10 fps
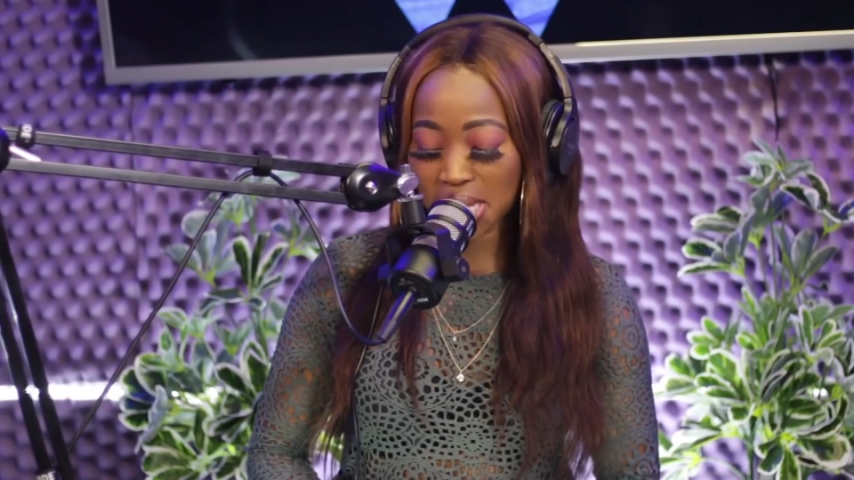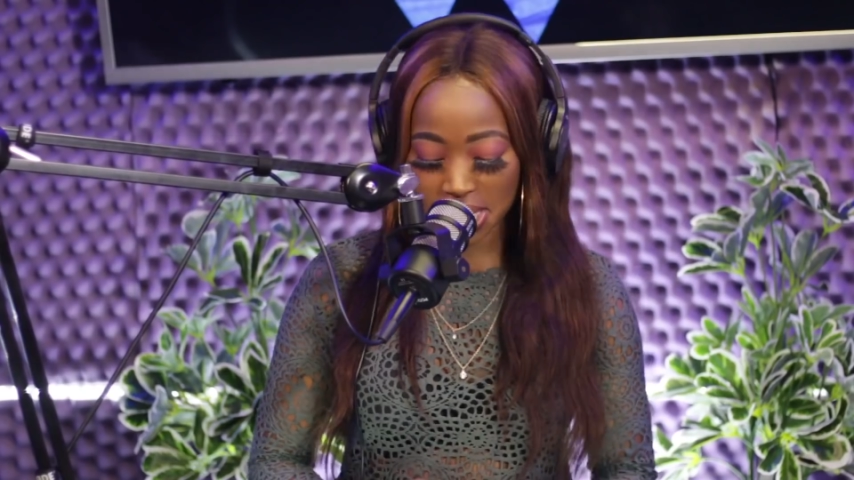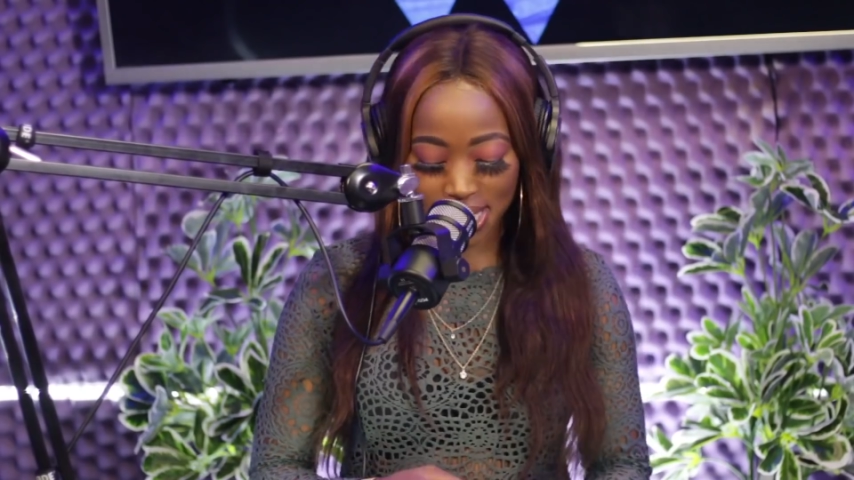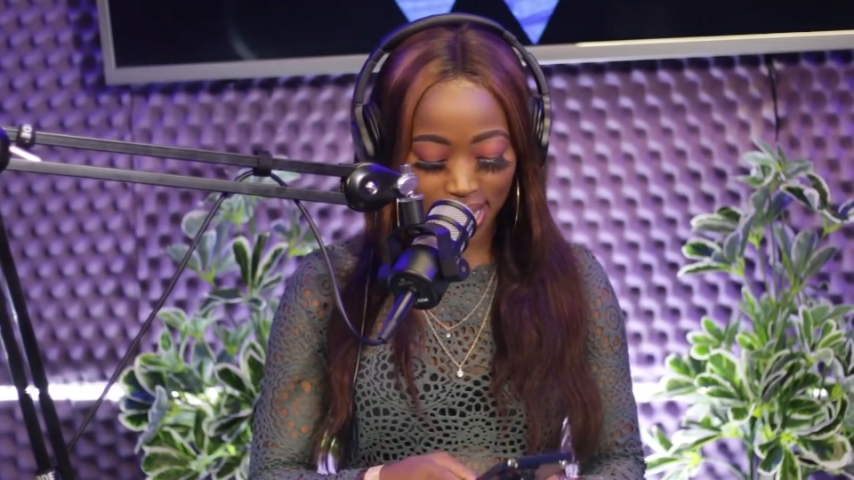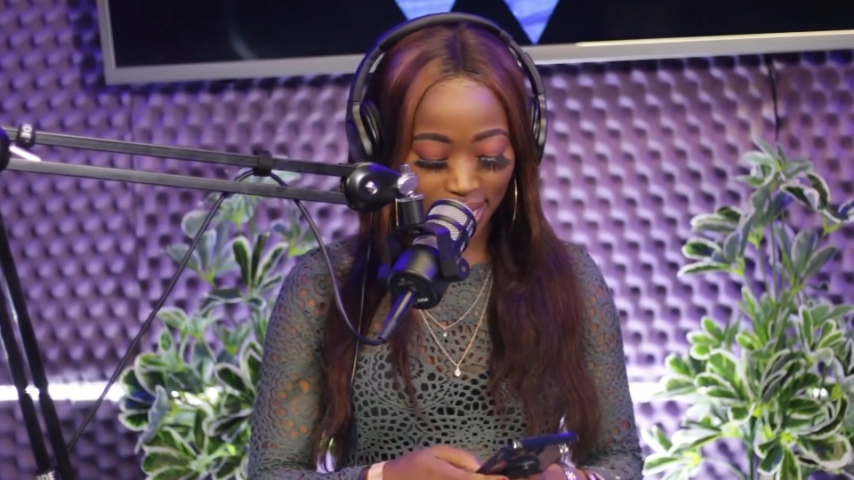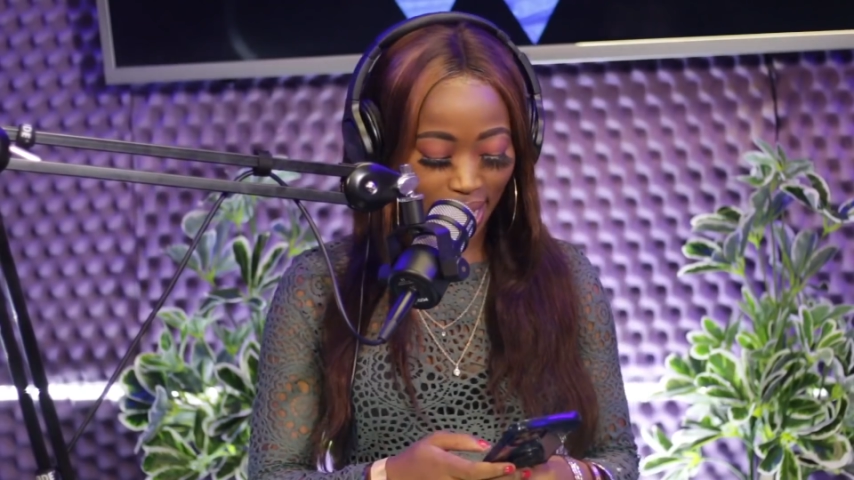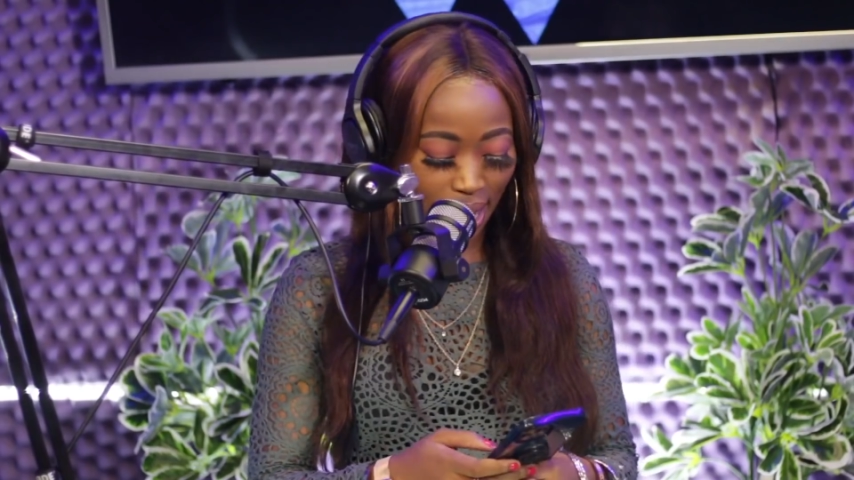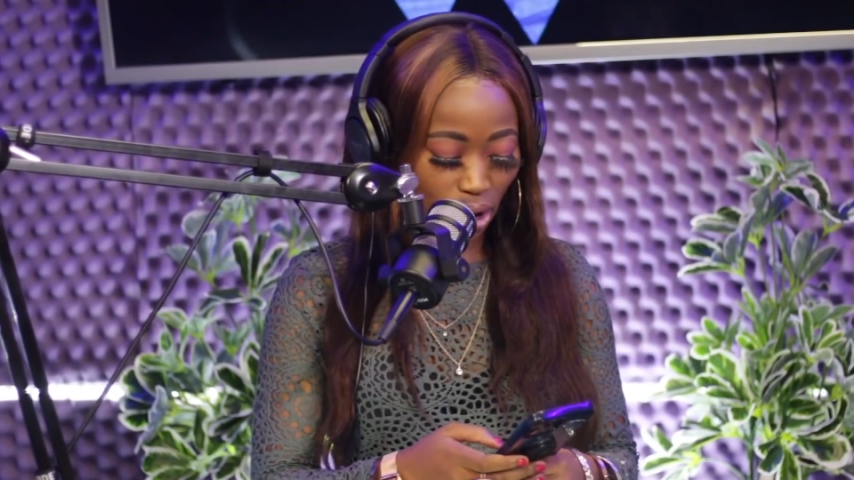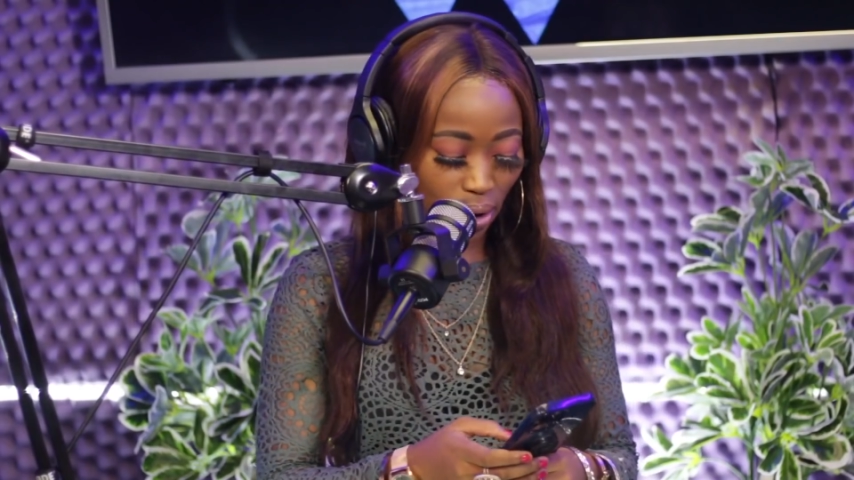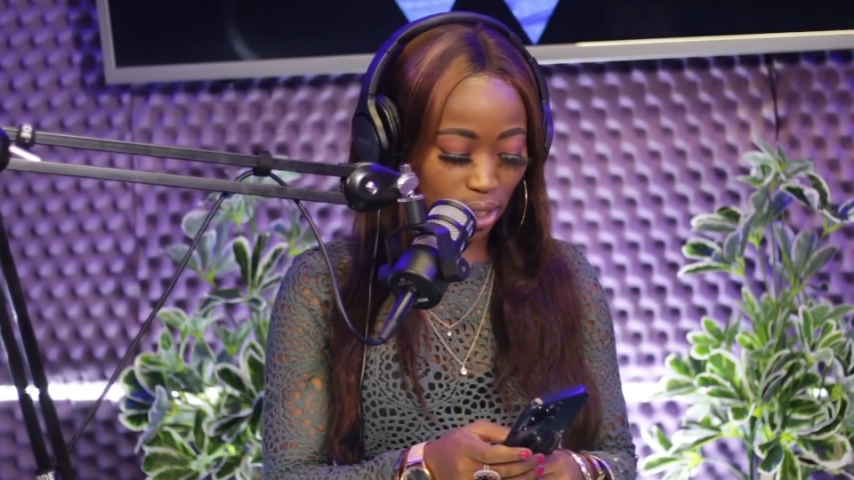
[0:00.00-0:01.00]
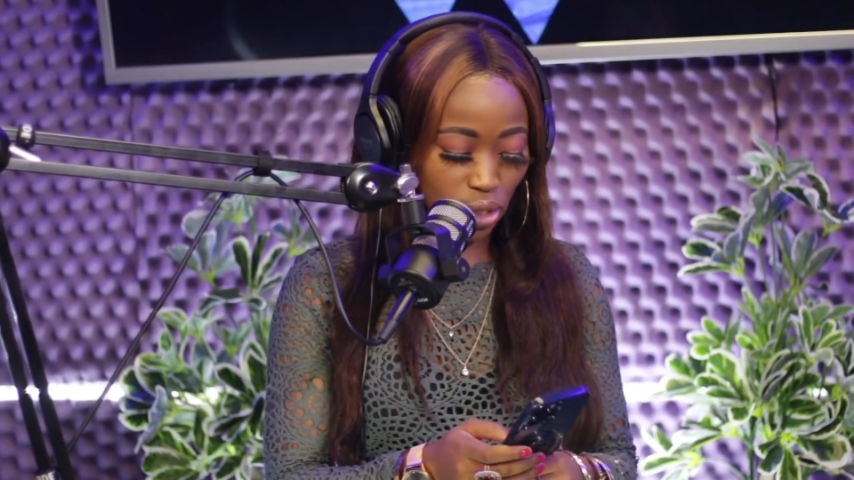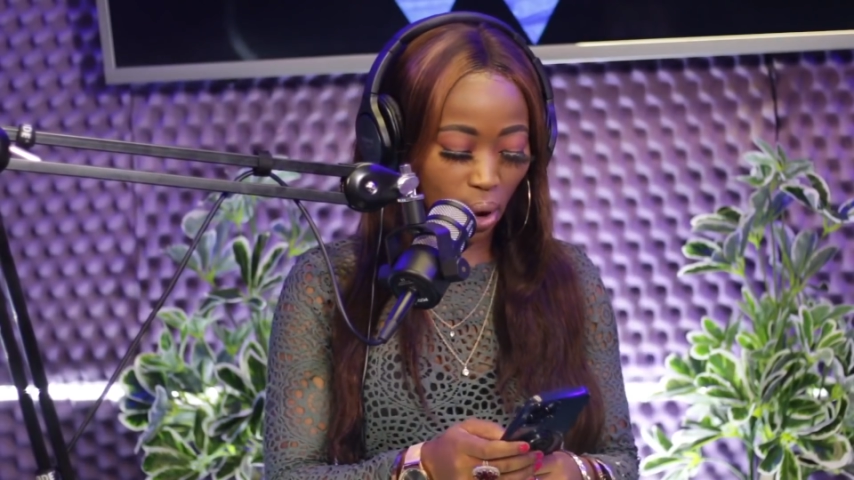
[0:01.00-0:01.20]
He is that guy. All right,